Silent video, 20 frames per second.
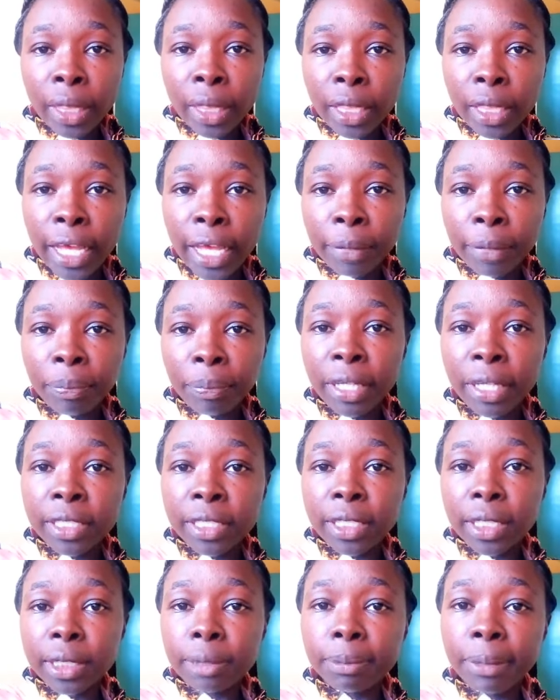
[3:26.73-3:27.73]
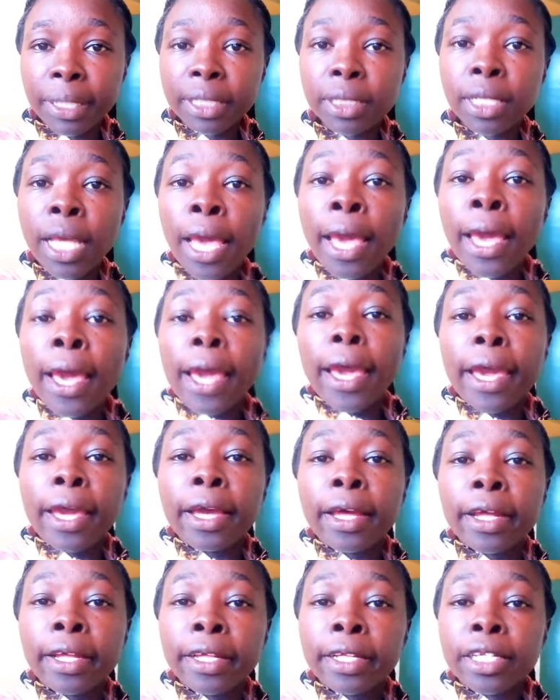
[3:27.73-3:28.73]
Yeah, it has passed.
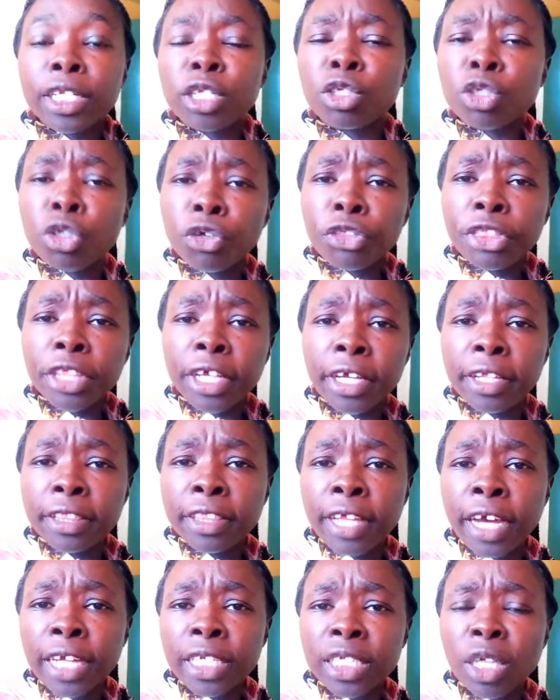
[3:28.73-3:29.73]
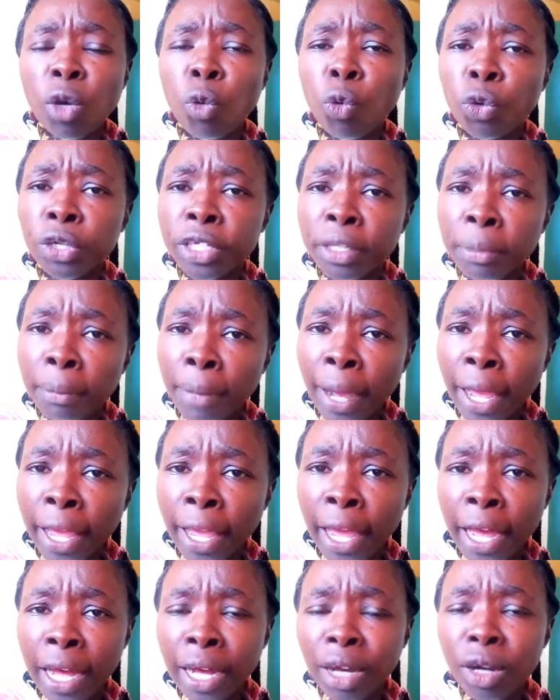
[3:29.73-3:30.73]
And do you think that
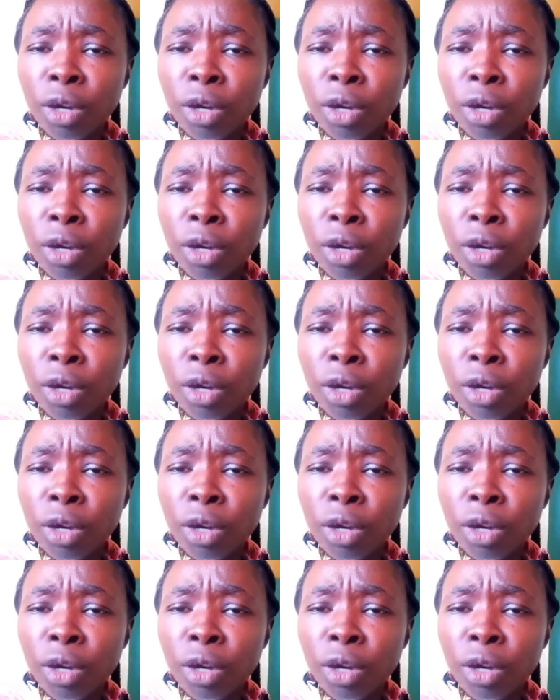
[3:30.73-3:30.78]
Woldemeyer